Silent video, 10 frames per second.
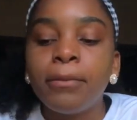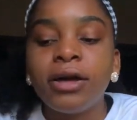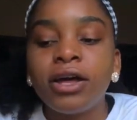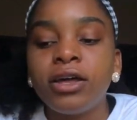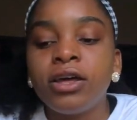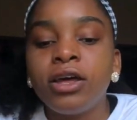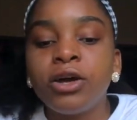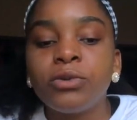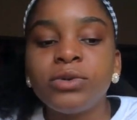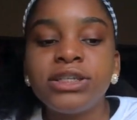
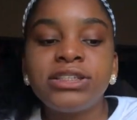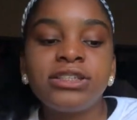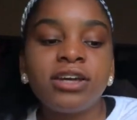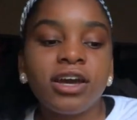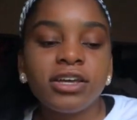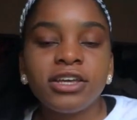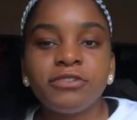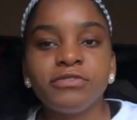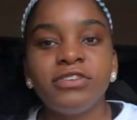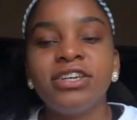But we did not
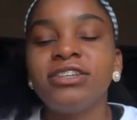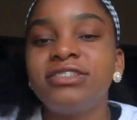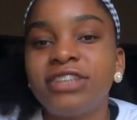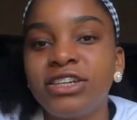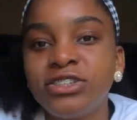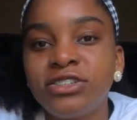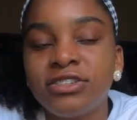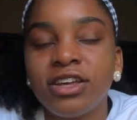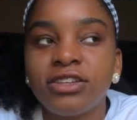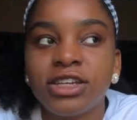get free
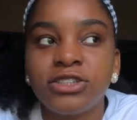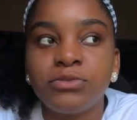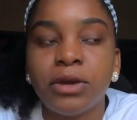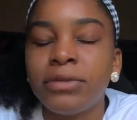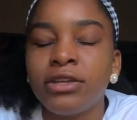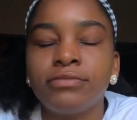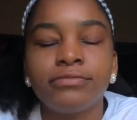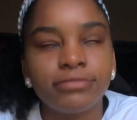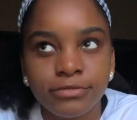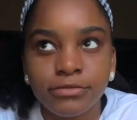concessions unless we, I mean,
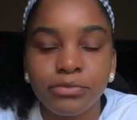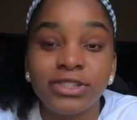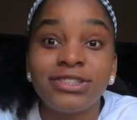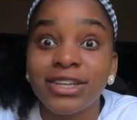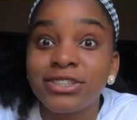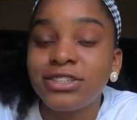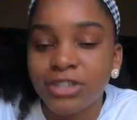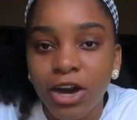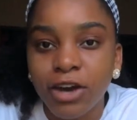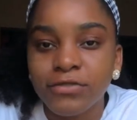
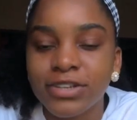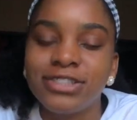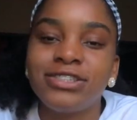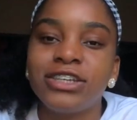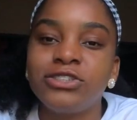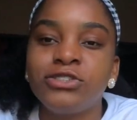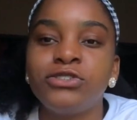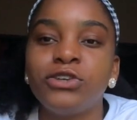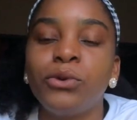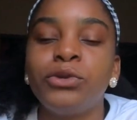percent off
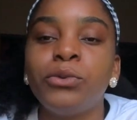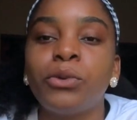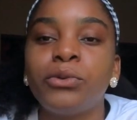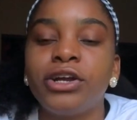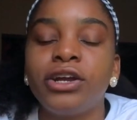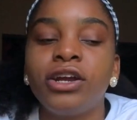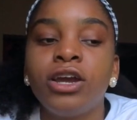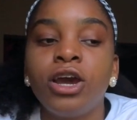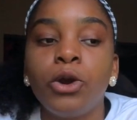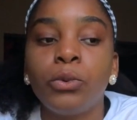concessions only when we're
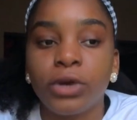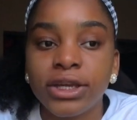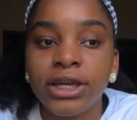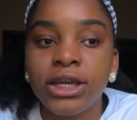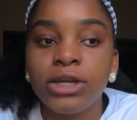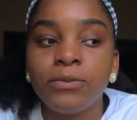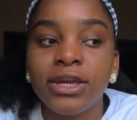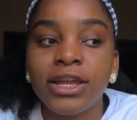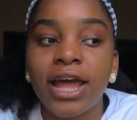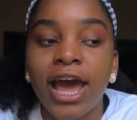working. We
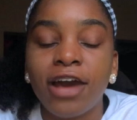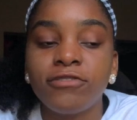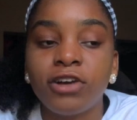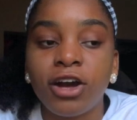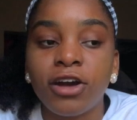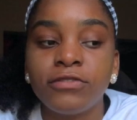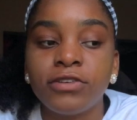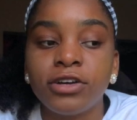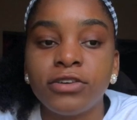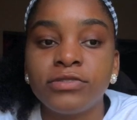get half off
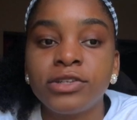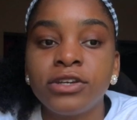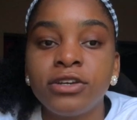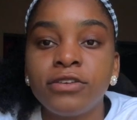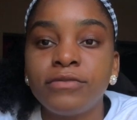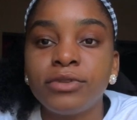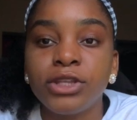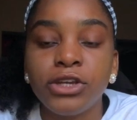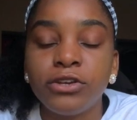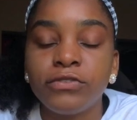of
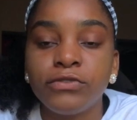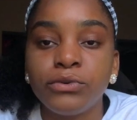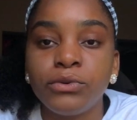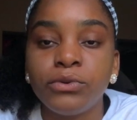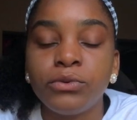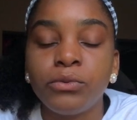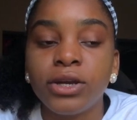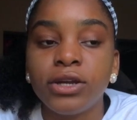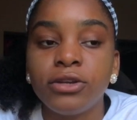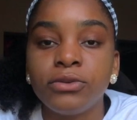theater food
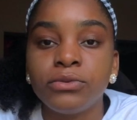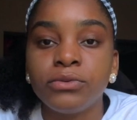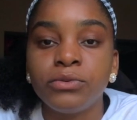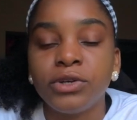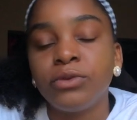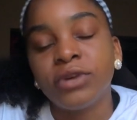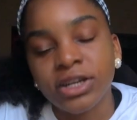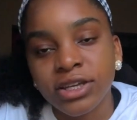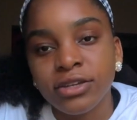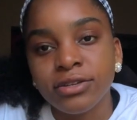when we're
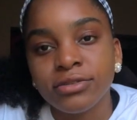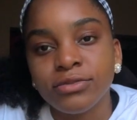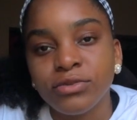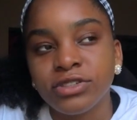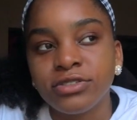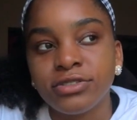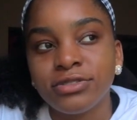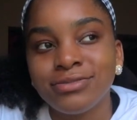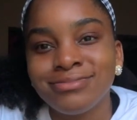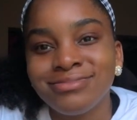working, which